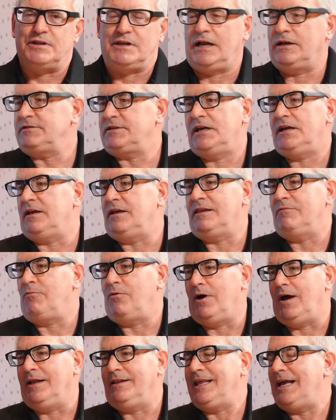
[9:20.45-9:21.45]
And I'll tell you
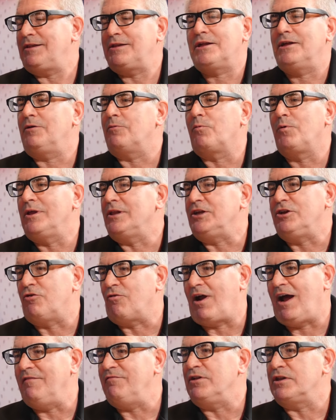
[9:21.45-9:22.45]
what, that's going to really
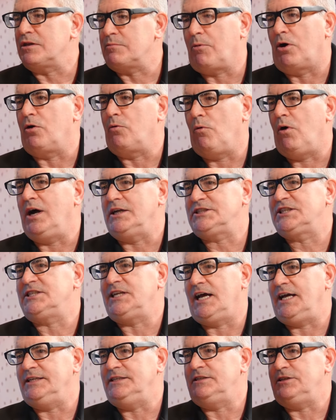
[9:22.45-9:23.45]
drive the smartwatch
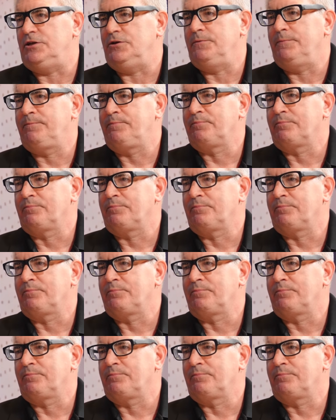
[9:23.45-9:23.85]
side too.